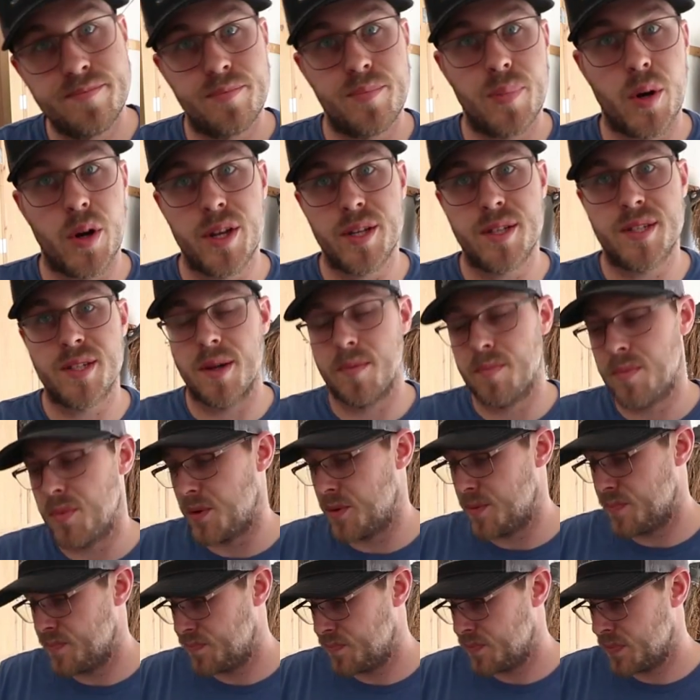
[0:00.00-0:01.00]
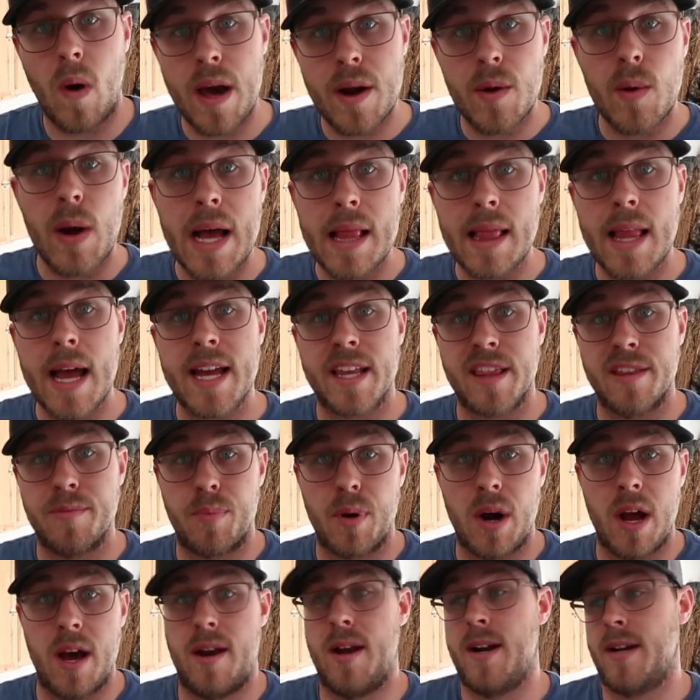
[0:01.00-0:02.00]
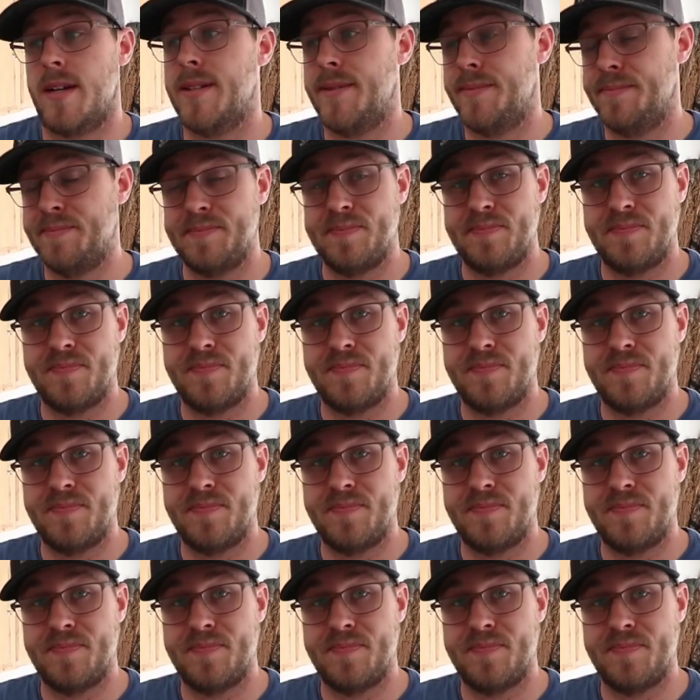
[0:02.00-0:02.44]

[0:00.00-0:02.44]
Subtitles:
Pretty simple. Why do I like the product?